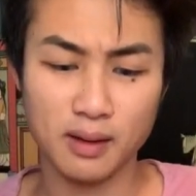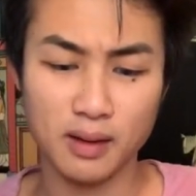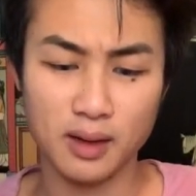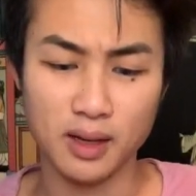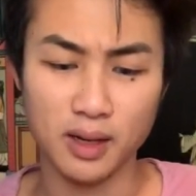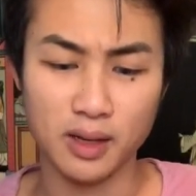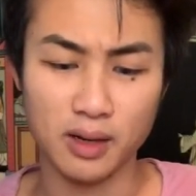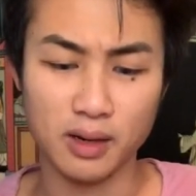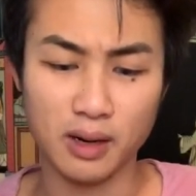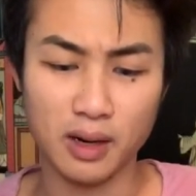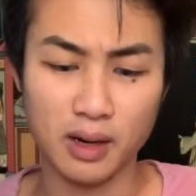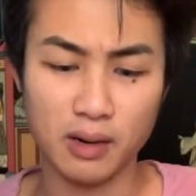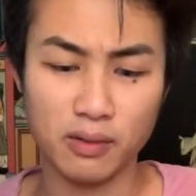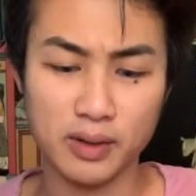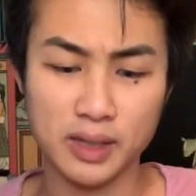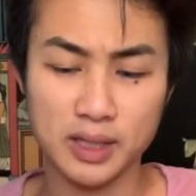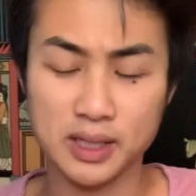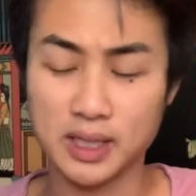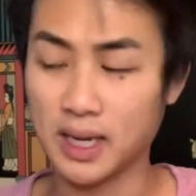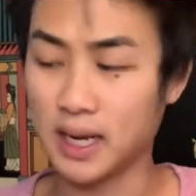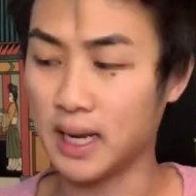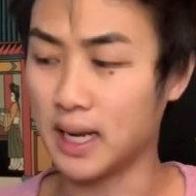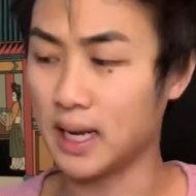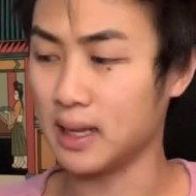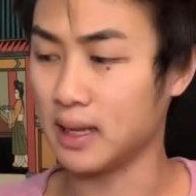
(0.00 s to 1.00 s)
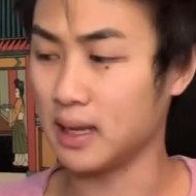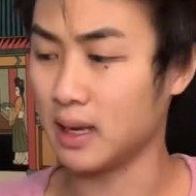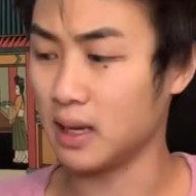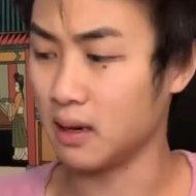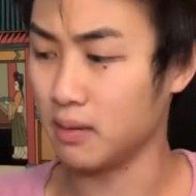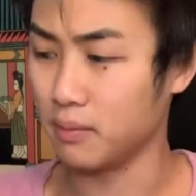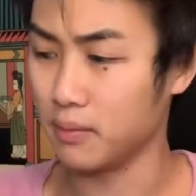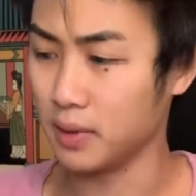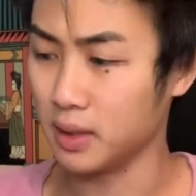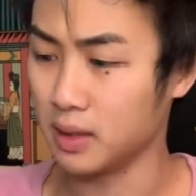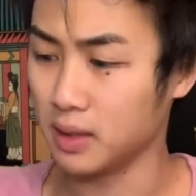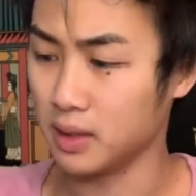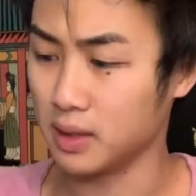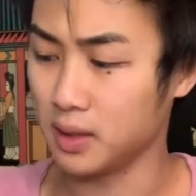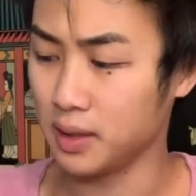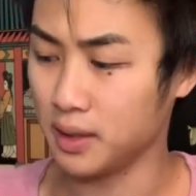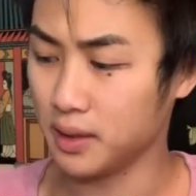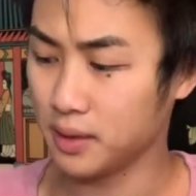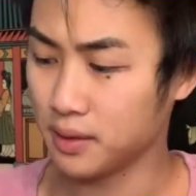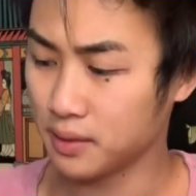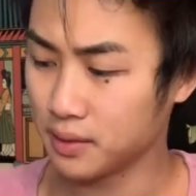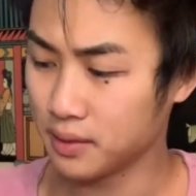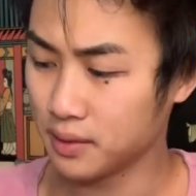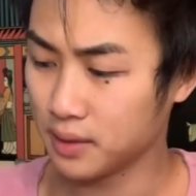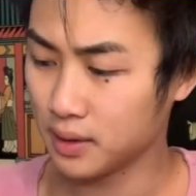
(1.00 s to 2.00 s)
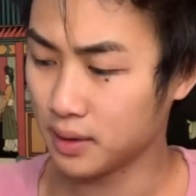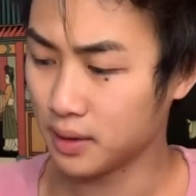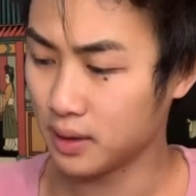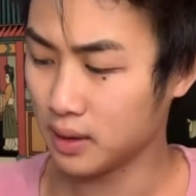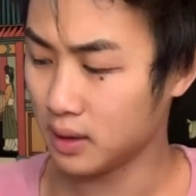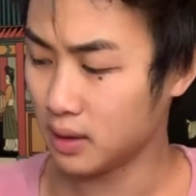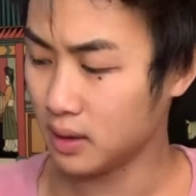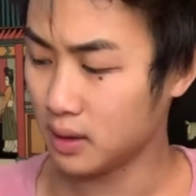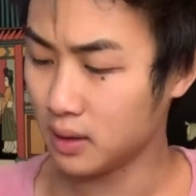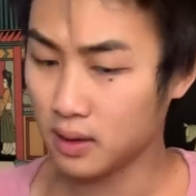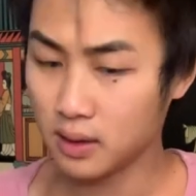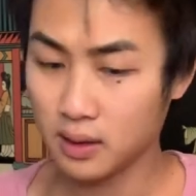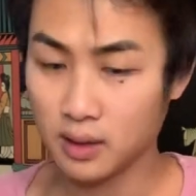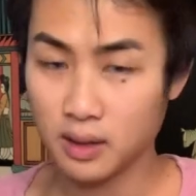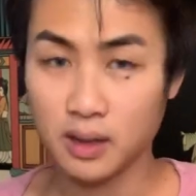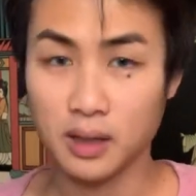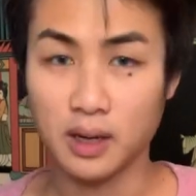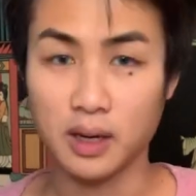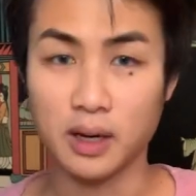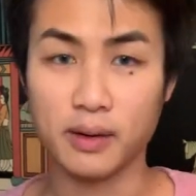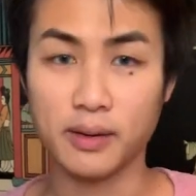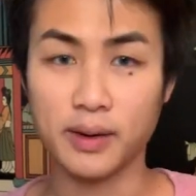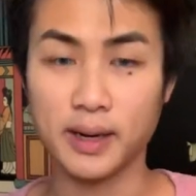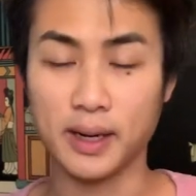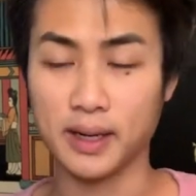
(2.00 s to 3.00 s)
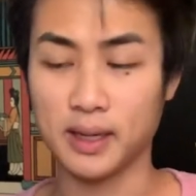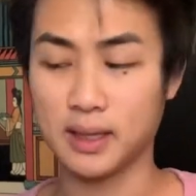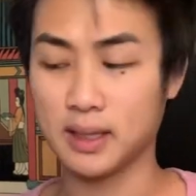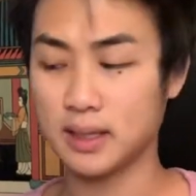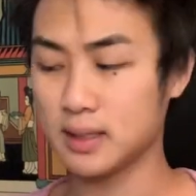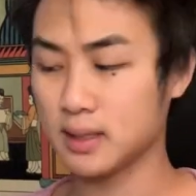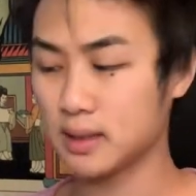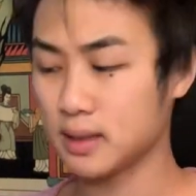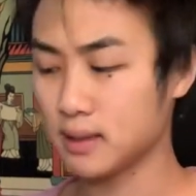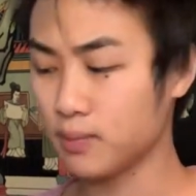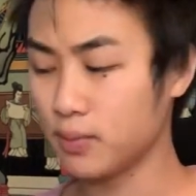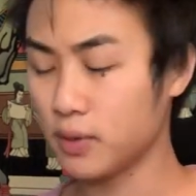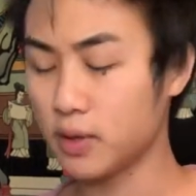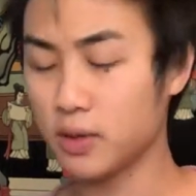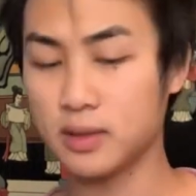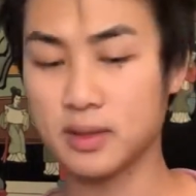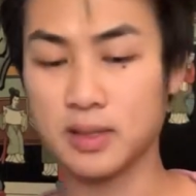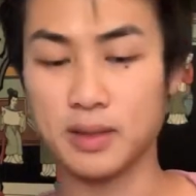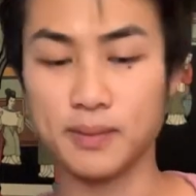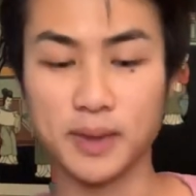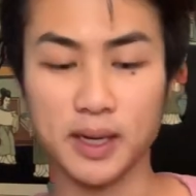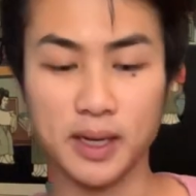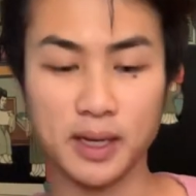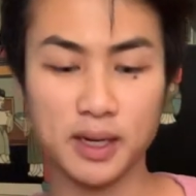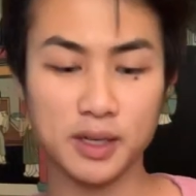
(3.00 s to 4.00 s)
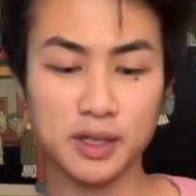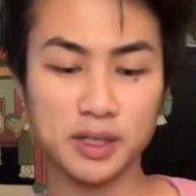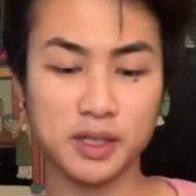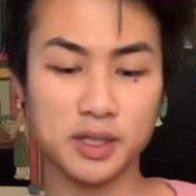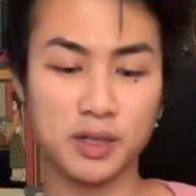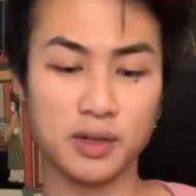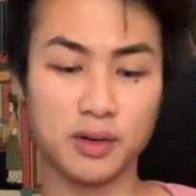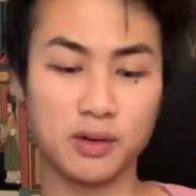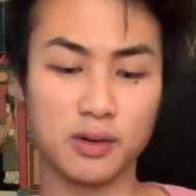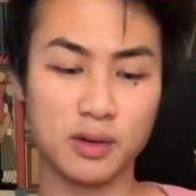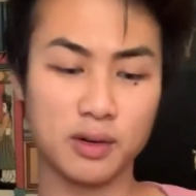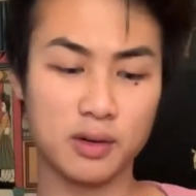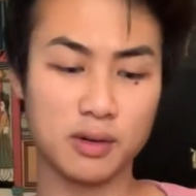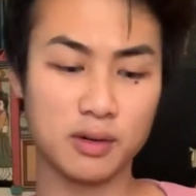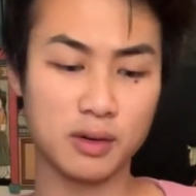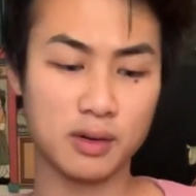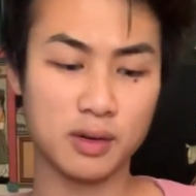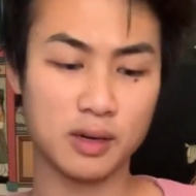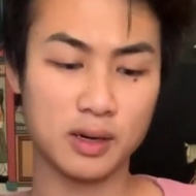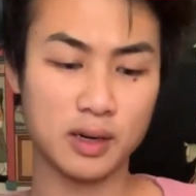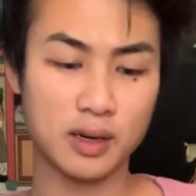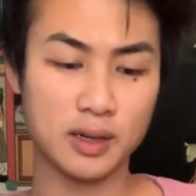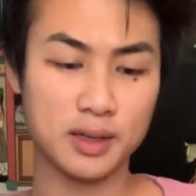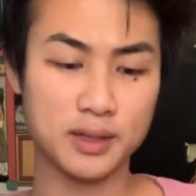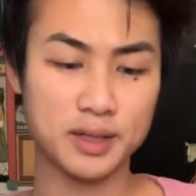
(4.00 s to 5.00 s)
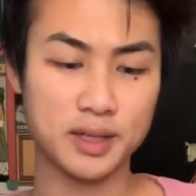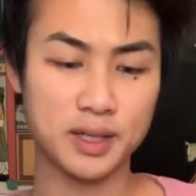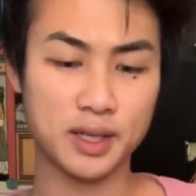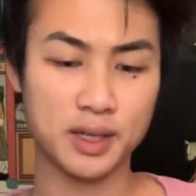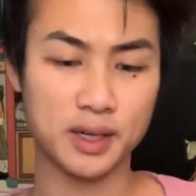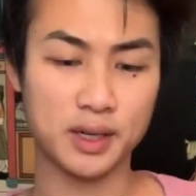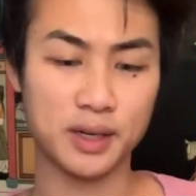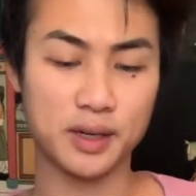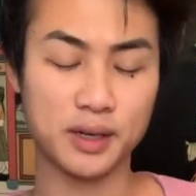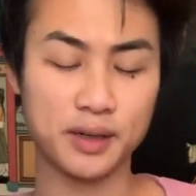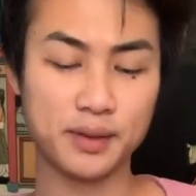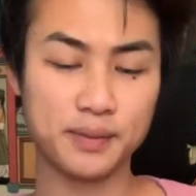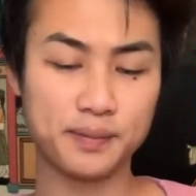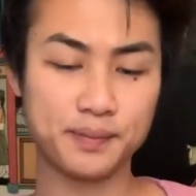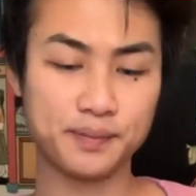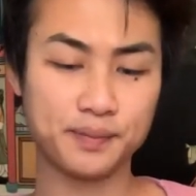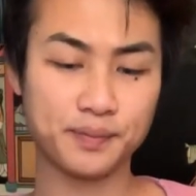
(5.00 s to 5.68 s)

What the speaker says: You know, I wish I had that ability. All right, let's pull some energy oracle cards here.